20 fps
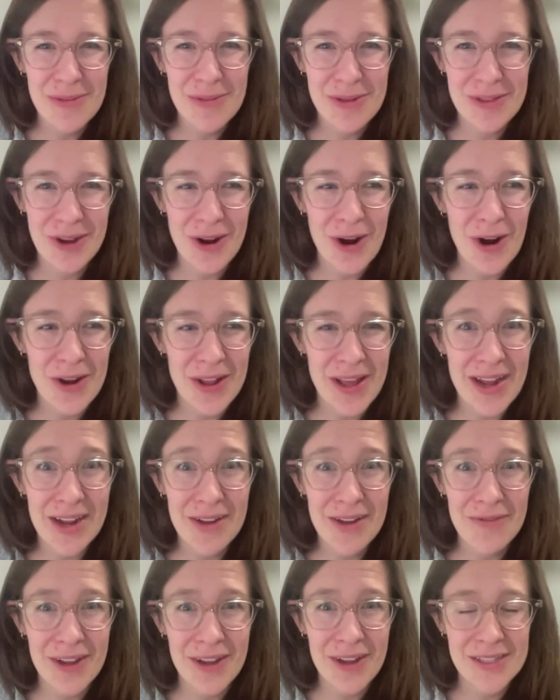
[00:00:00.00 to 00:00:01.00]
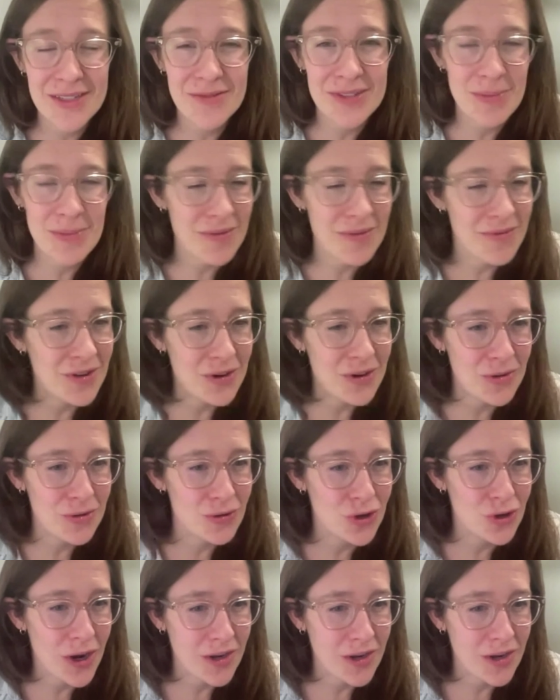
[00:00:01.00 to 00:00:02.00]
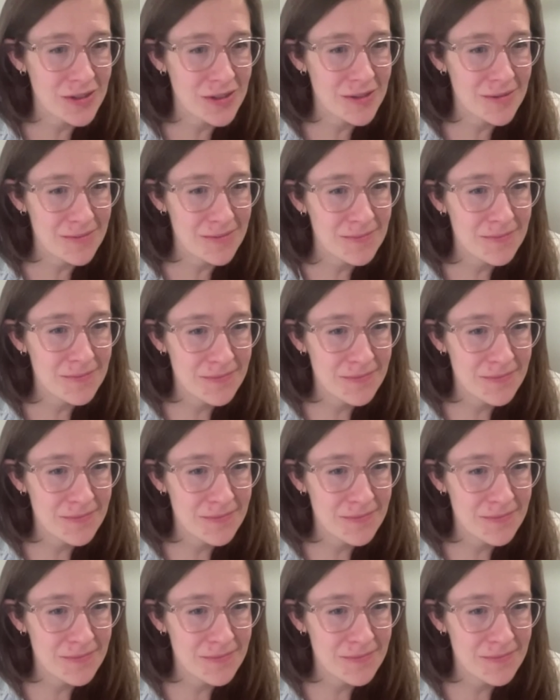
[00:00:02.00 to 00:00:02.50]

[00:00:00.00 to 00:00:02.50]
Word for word: with the cardiac effects of some of the new drugs.